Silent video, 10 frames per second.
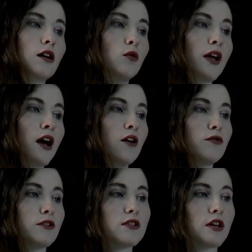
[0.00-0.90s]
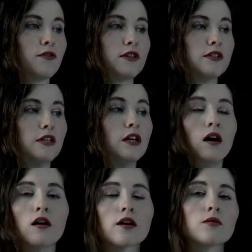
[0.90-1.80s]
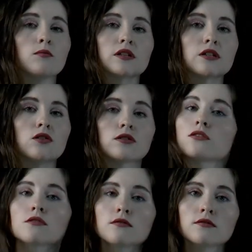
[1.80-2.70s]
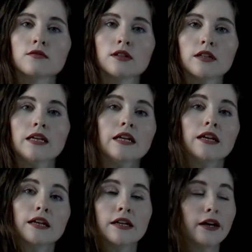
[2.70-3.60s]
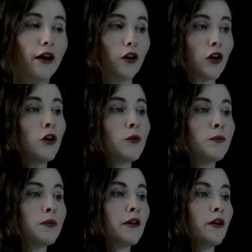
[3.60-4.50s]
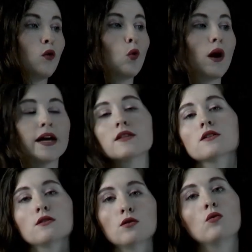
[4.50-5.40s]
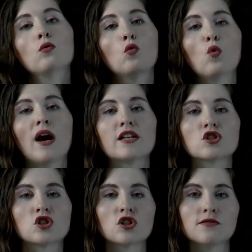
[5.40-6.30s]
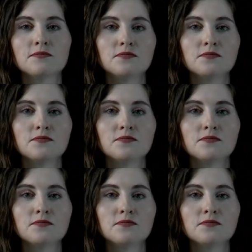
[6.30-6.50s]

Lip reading: We have the suffix er, but not eer. White, whiter.